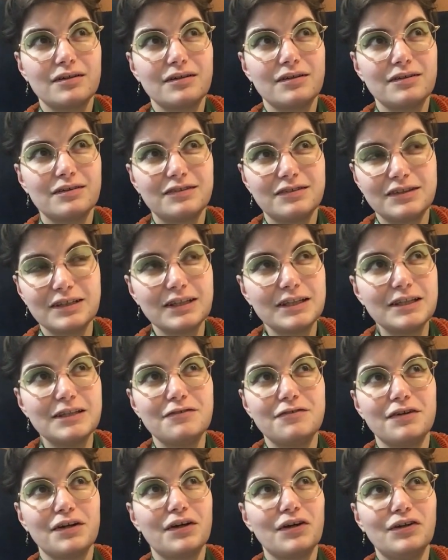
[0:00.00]

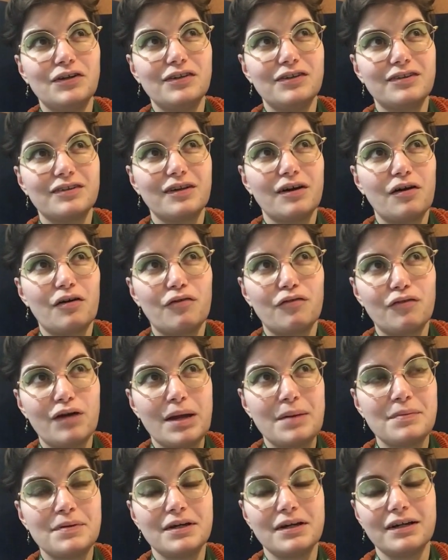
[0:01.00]
significant
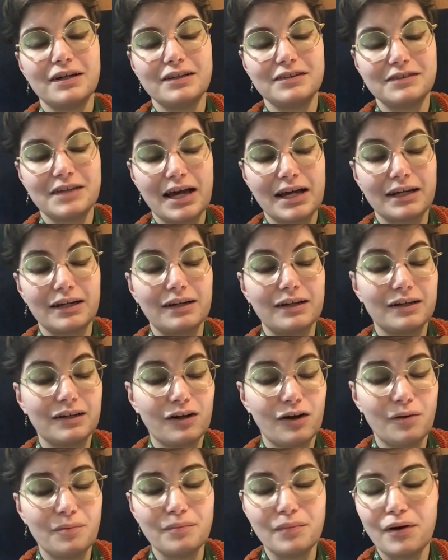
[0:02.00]
rapier dagger
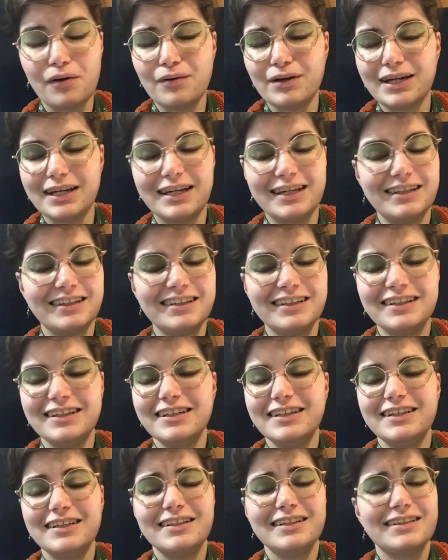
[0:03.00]
combo in
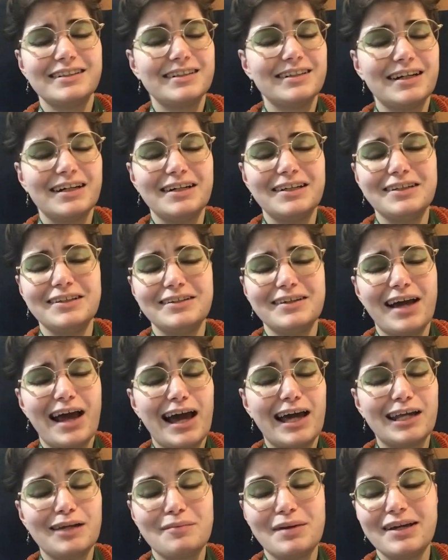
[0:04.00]
an
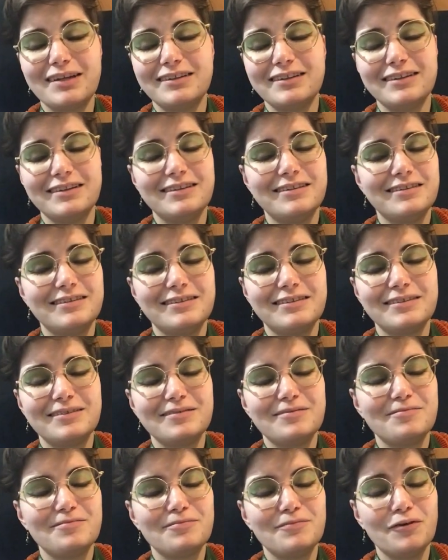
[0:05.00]
animated
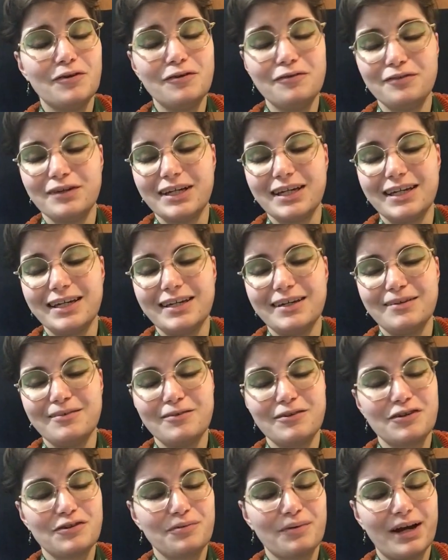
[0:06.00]
movie
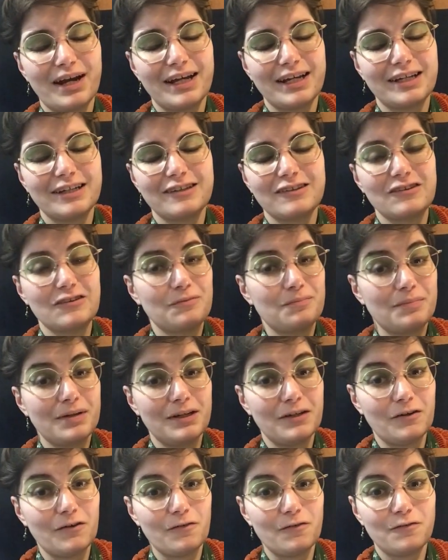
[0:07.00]
Shrek
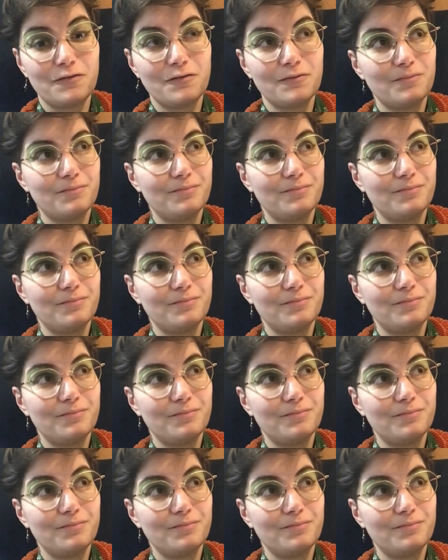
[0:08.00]
spin-off